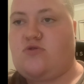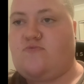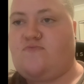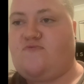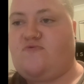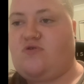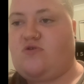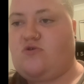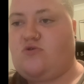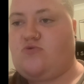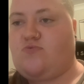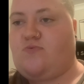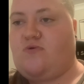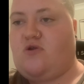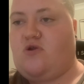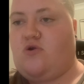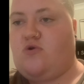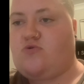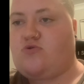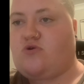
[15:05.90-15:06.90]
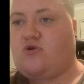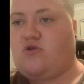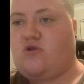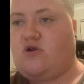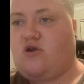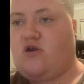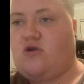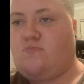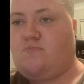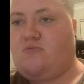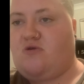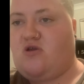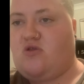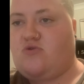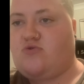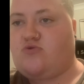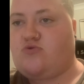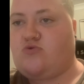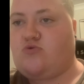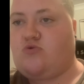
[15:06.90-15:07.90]
this video is going to get a bit
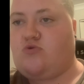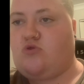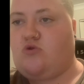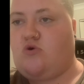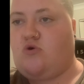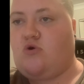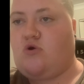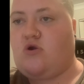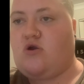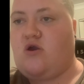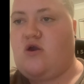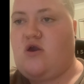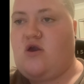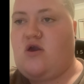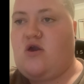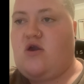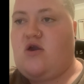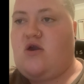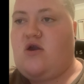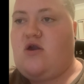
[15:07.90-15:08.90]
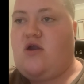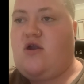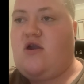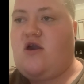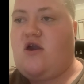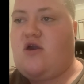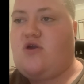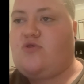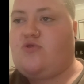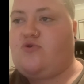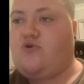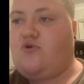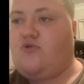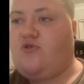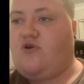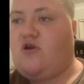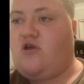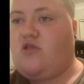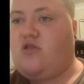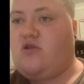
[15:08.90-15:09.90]
too long. yeah, so
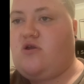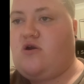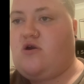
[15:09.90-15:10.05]
then,